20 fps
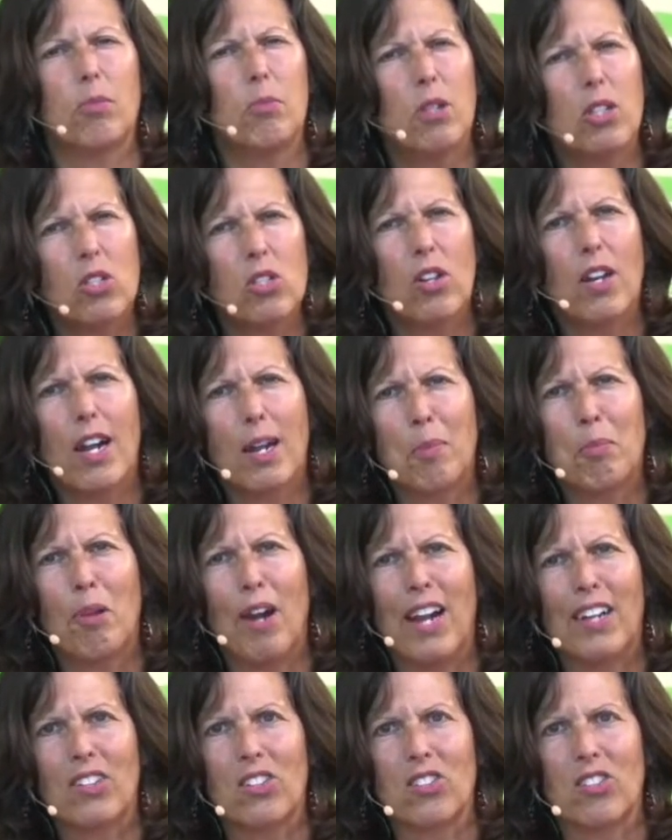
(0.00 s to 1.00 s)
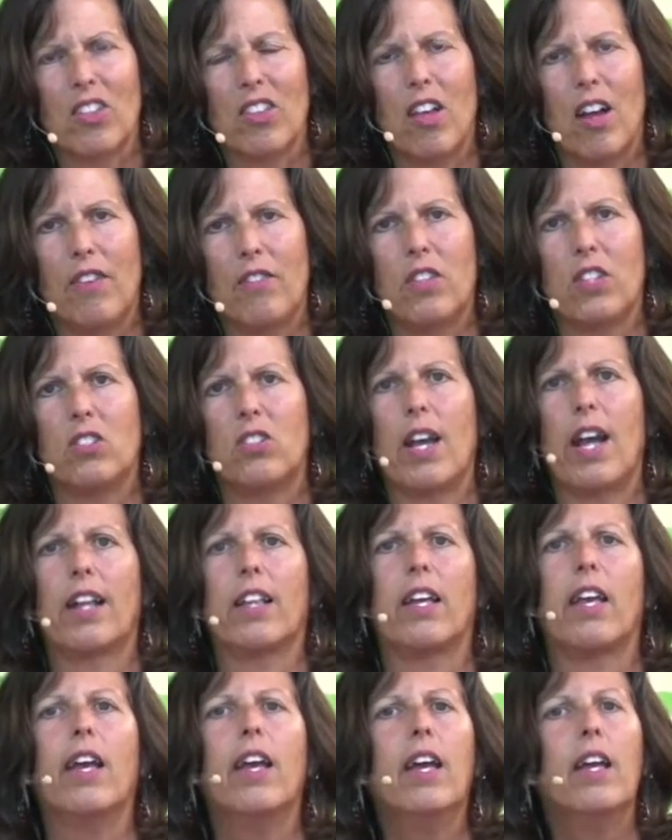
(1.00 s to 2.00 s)
I'm not sure how to practice love
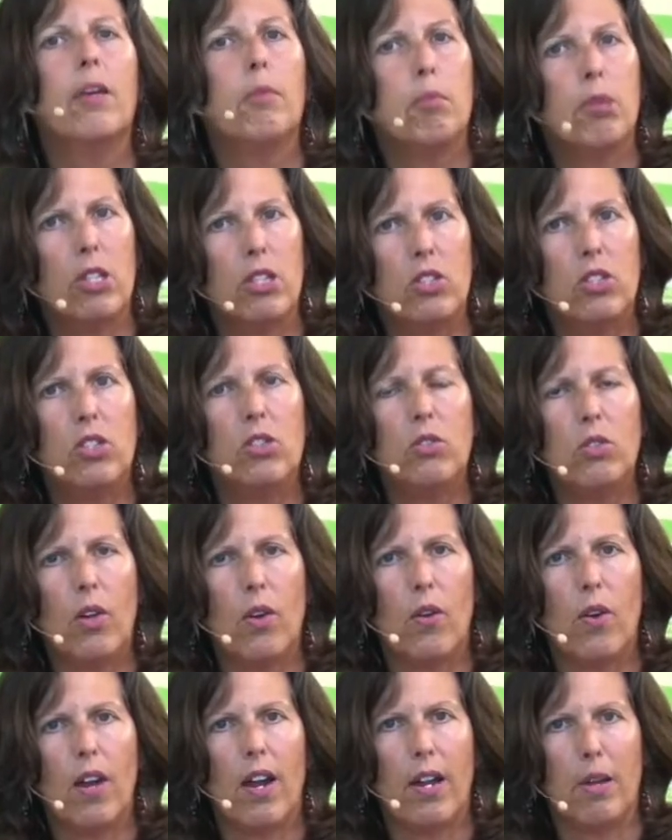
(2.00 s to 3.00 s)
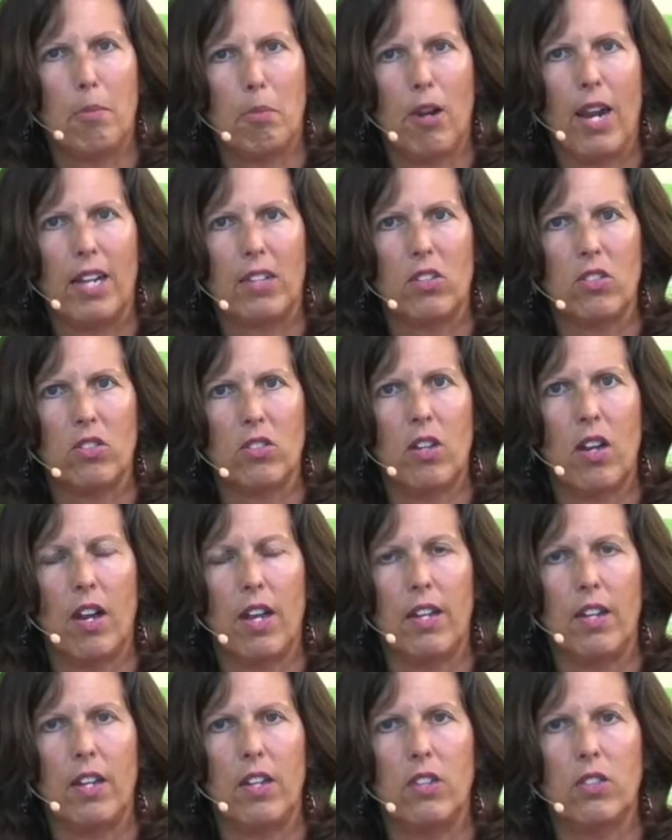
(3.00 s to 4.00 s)
exactly, but I do know how to practice
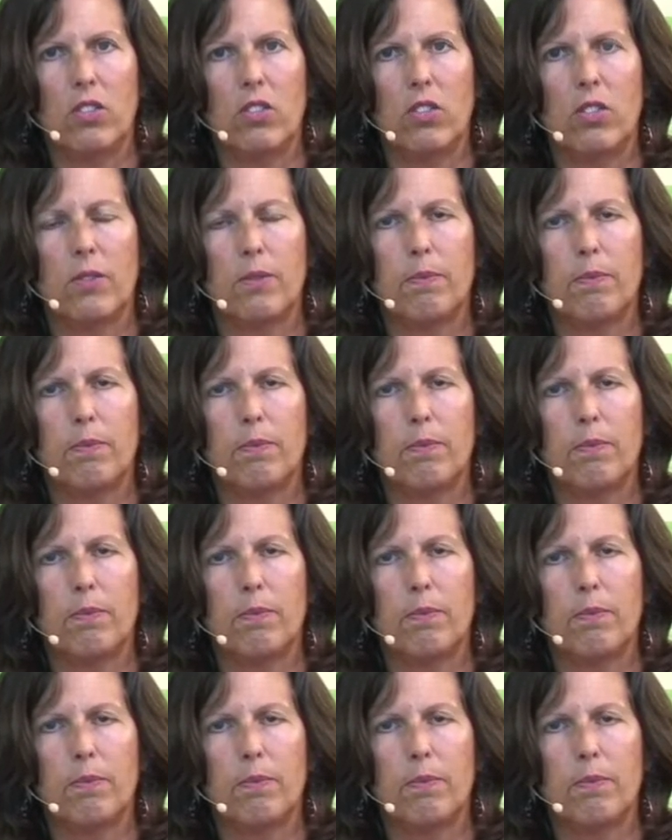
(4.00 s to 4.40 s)
kindness.